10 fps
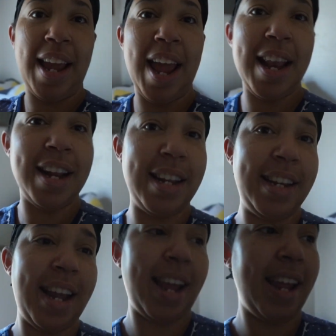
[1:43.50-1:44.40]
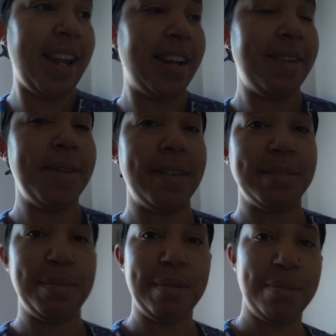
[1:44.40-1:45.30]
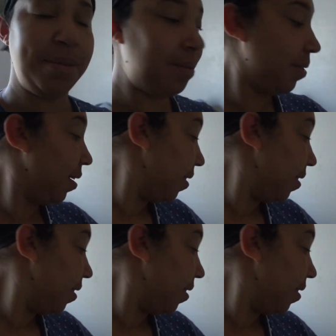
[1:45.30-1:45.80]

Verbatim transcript: Canada Day. I know we have some people